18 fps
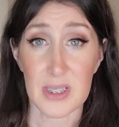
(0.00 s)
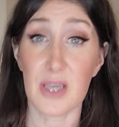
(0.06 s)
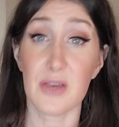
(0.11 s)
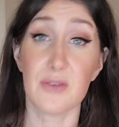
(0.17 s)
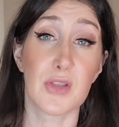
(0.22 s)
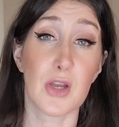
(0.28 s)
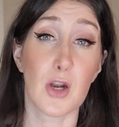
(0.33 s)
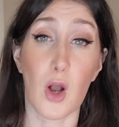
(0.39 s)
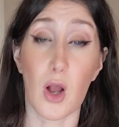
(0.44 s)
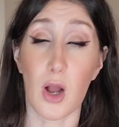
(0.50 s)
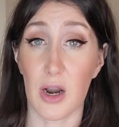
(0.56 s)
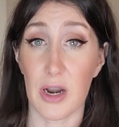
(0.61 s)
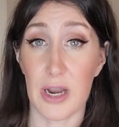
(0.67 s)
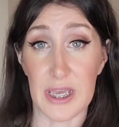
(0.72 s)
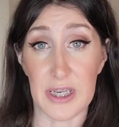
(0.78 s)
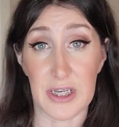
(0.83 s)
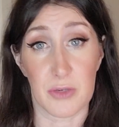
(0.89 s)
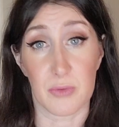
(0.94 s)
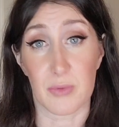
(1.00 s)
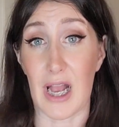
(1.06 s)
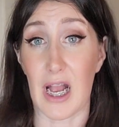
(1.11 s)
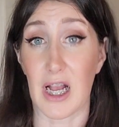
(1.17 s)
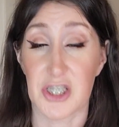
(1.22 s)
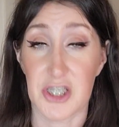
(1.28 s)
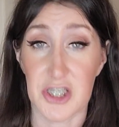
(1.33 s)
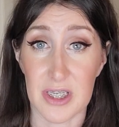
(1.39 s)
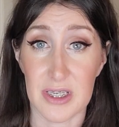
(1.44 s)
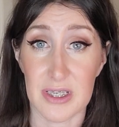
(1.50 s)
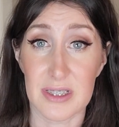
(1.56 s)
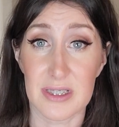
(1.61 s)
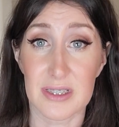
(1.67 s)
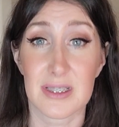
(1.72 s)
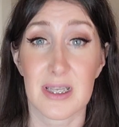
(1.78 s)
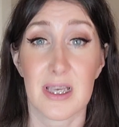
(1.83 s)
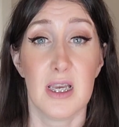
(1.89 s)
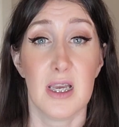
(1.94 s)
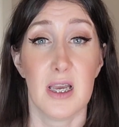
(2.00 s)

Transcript: If there are any rashes,